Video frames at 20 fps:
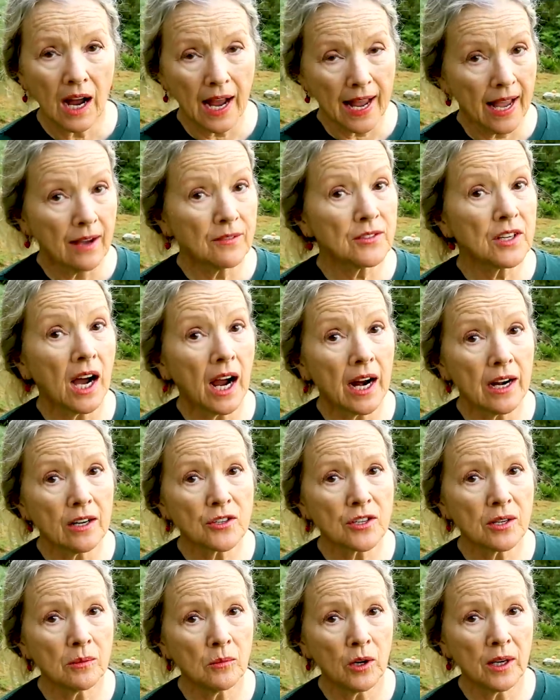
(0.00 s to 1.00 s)
I have to
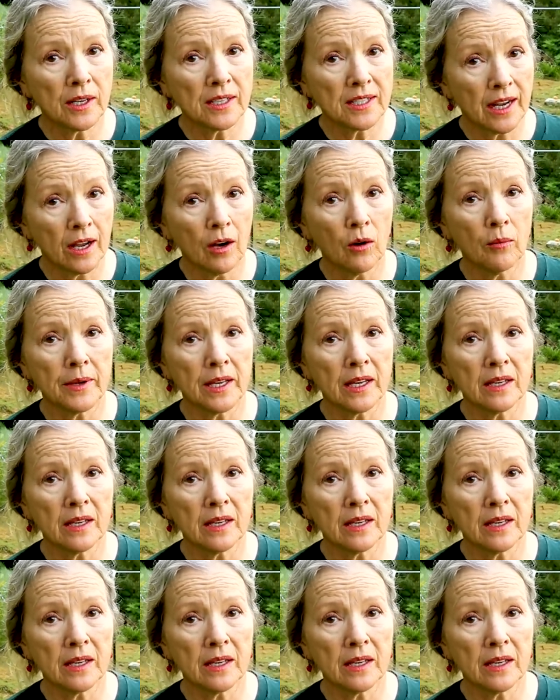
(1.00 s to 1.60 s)
hire someone to help